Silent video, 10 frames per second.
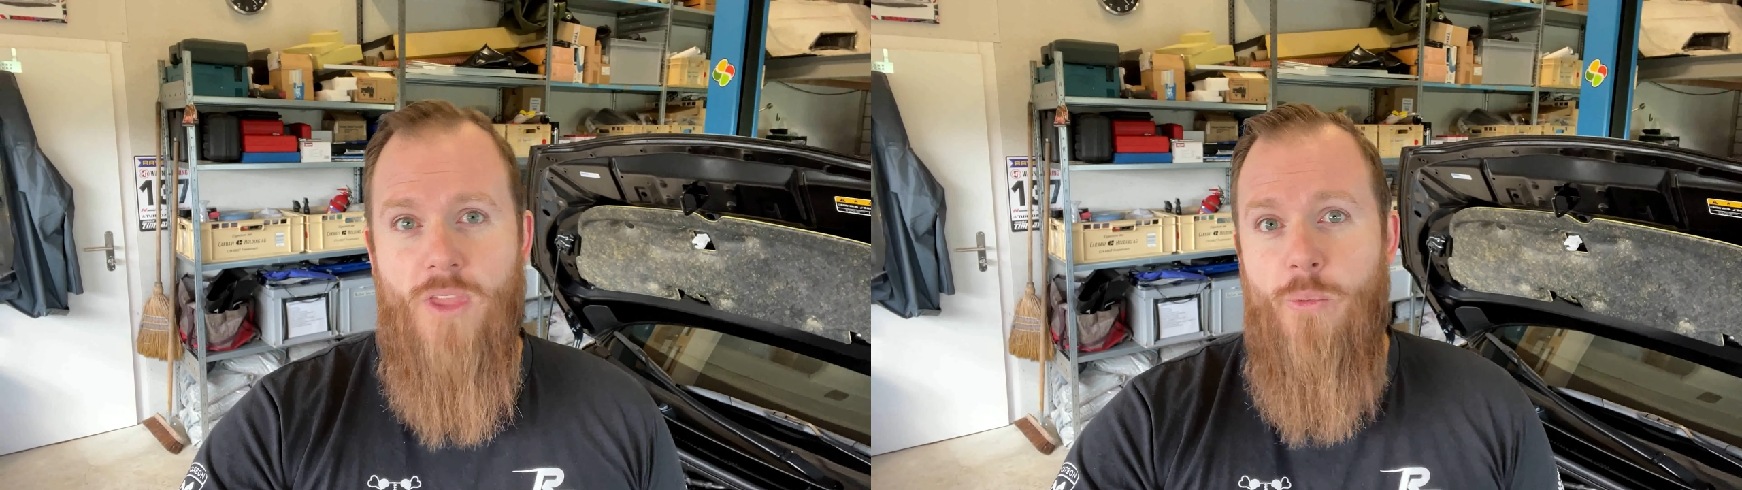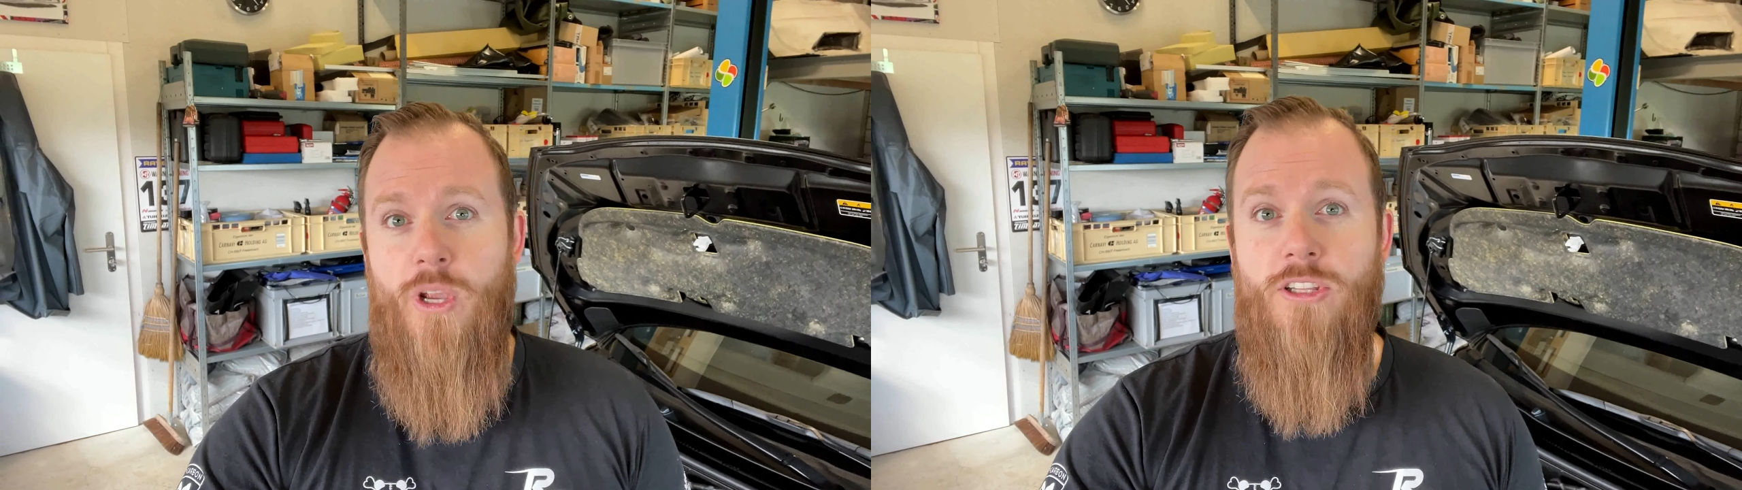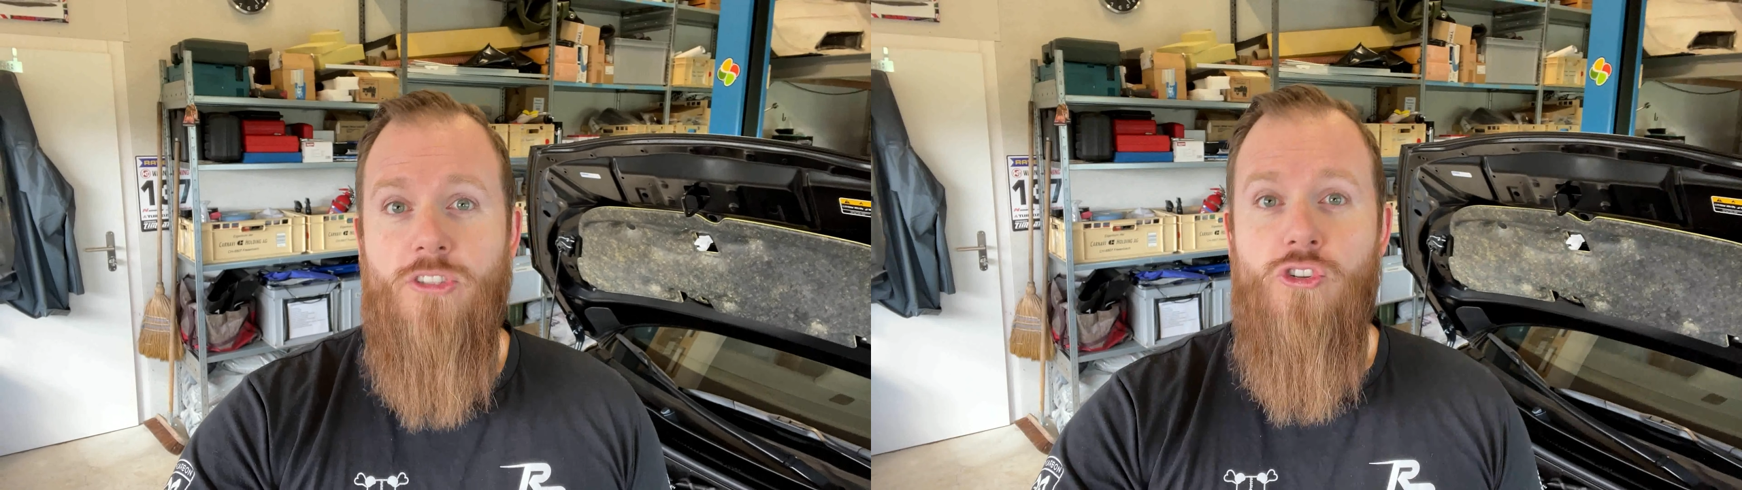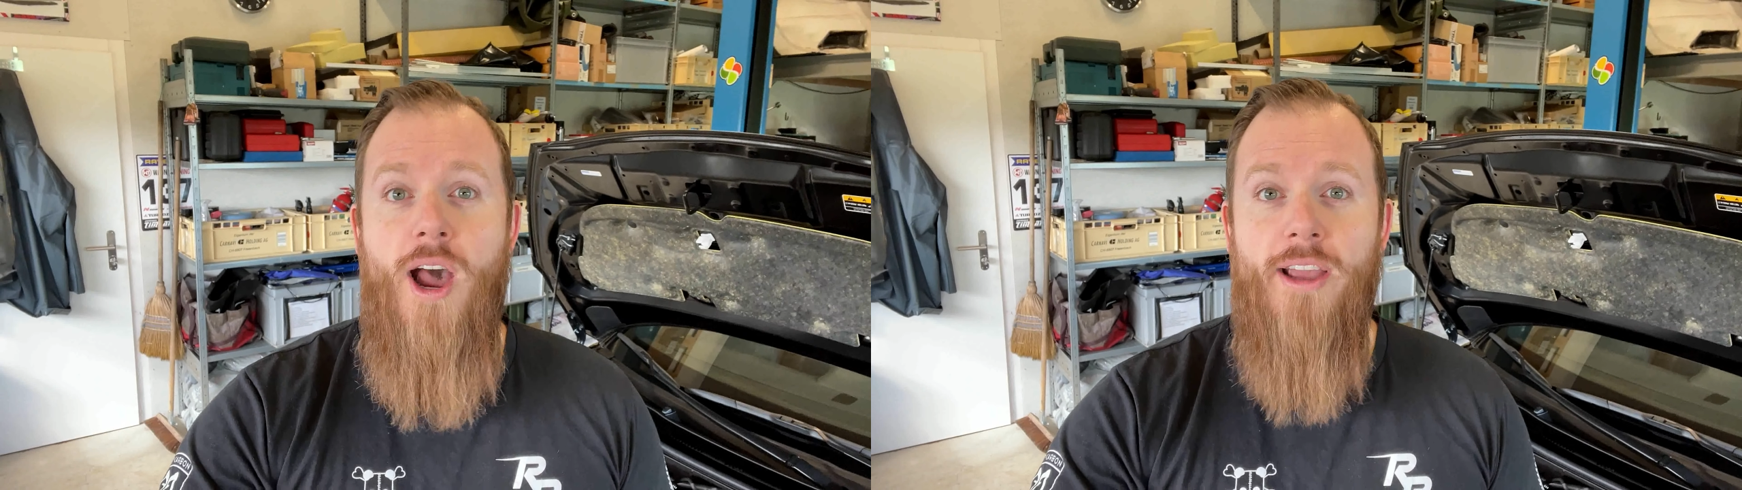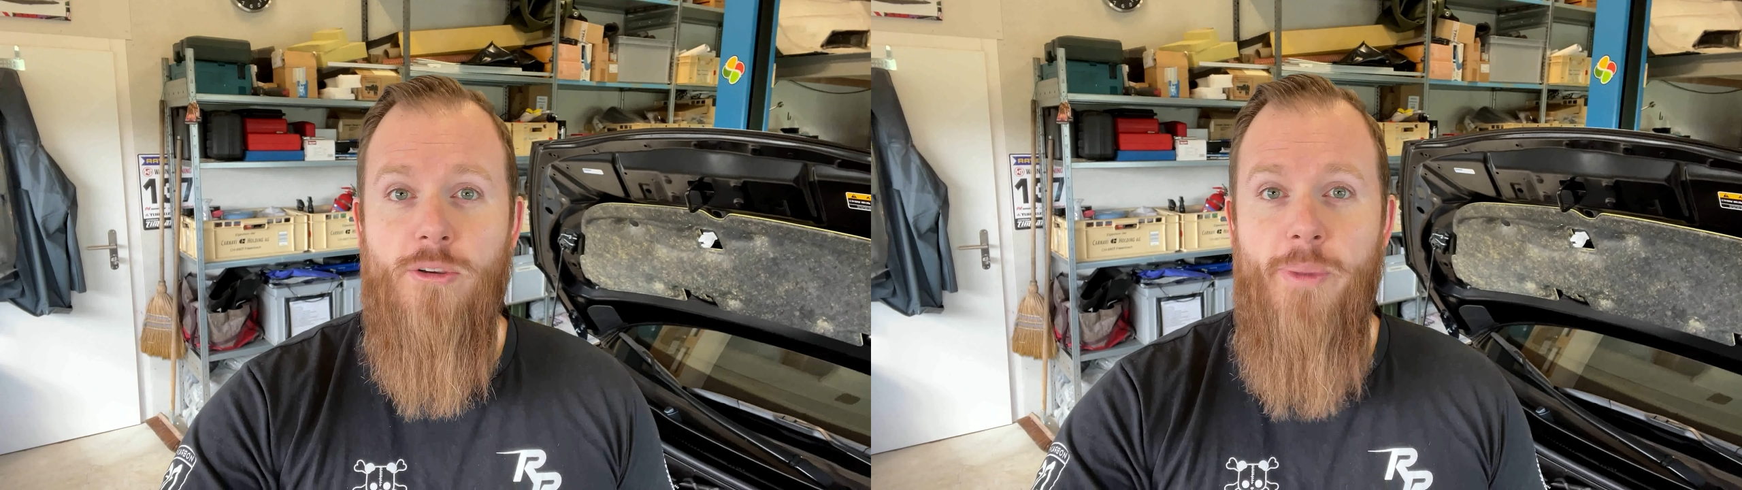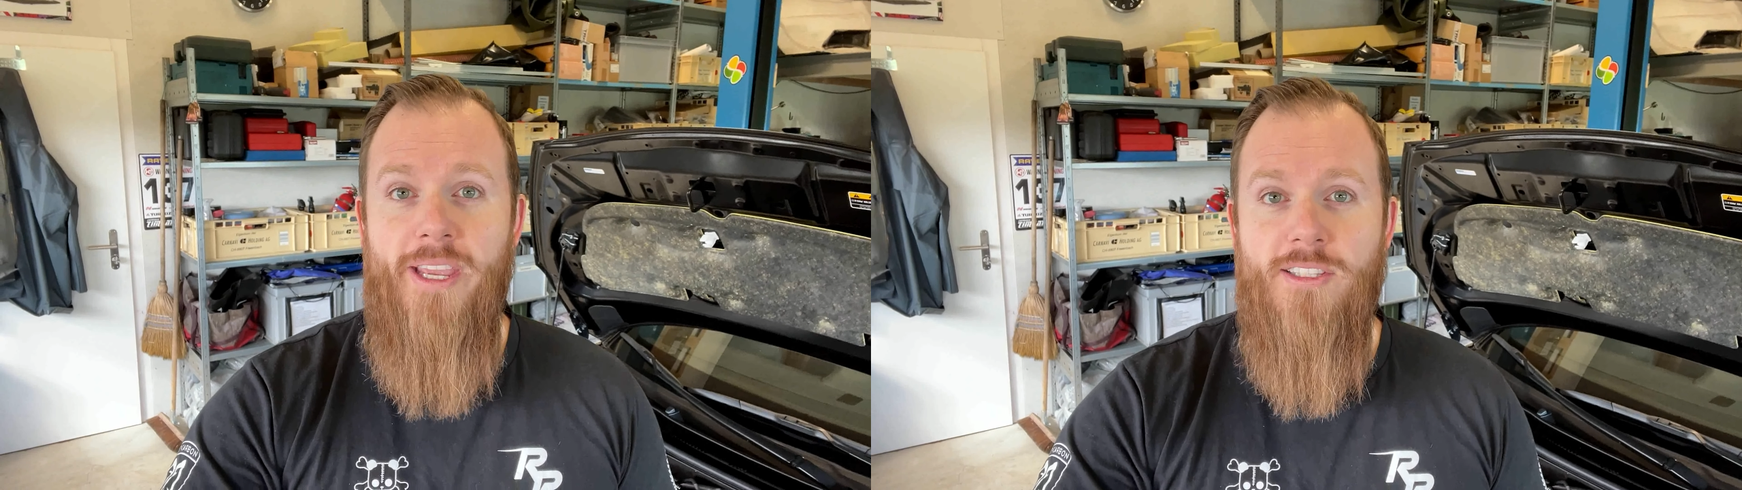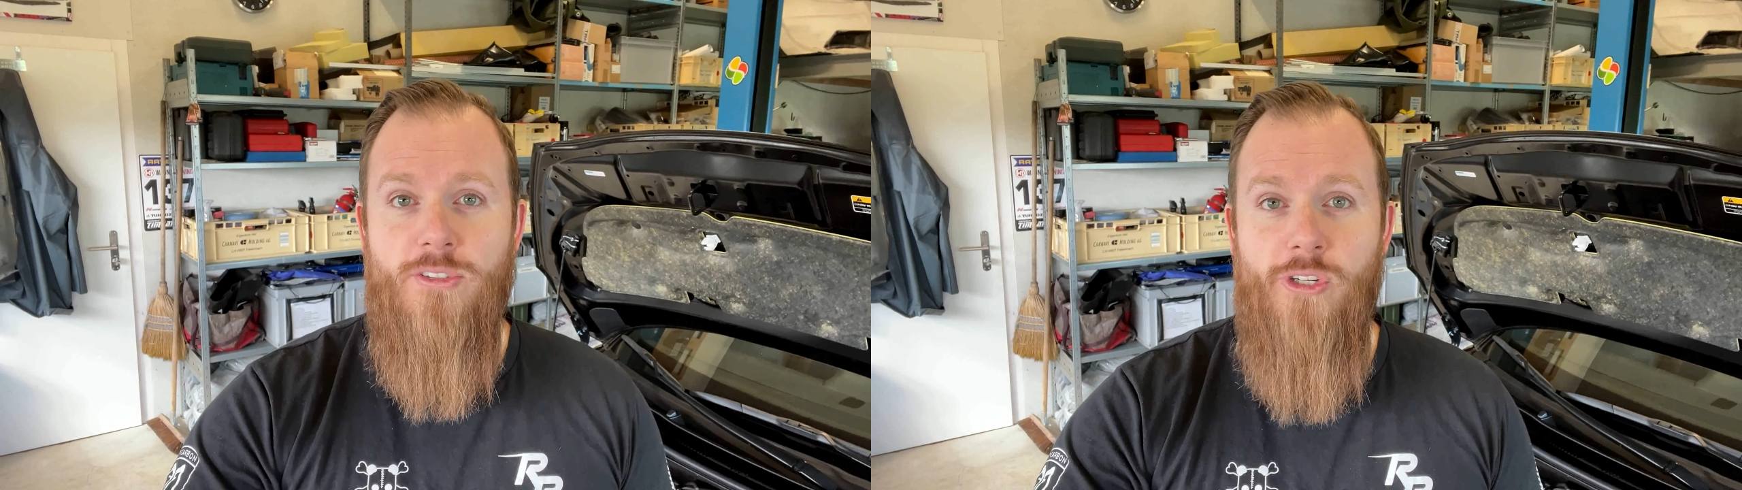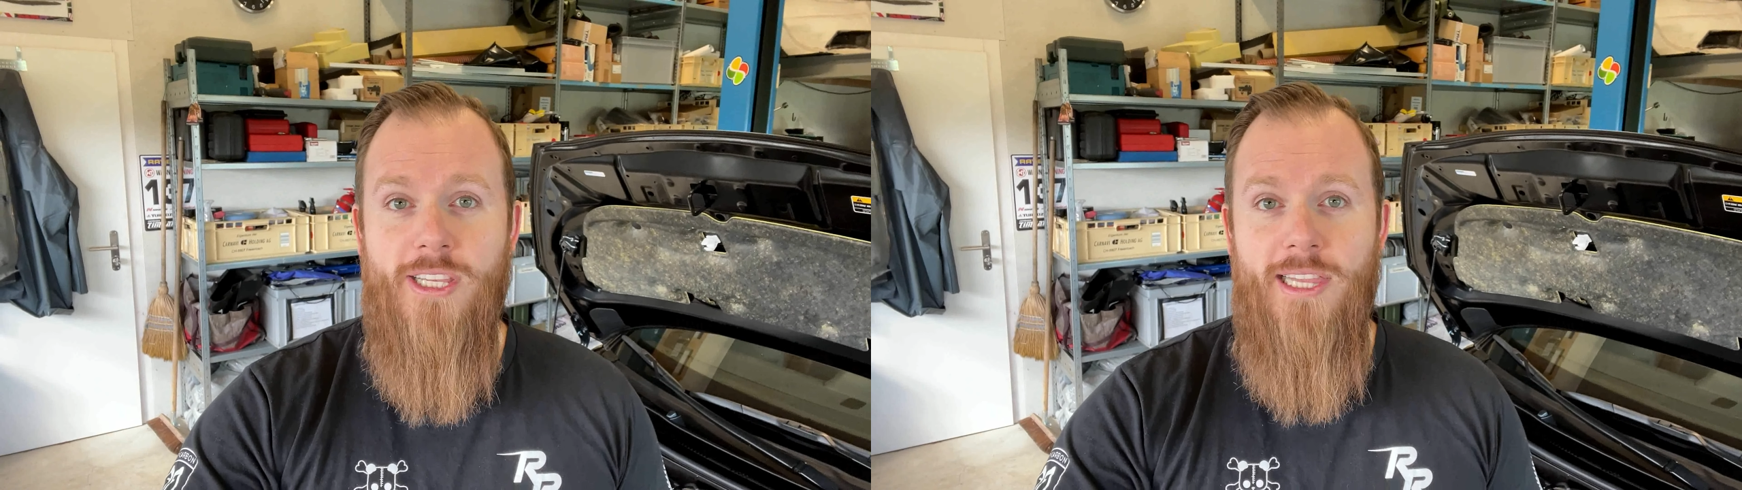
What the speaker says: we're gonna try to make it street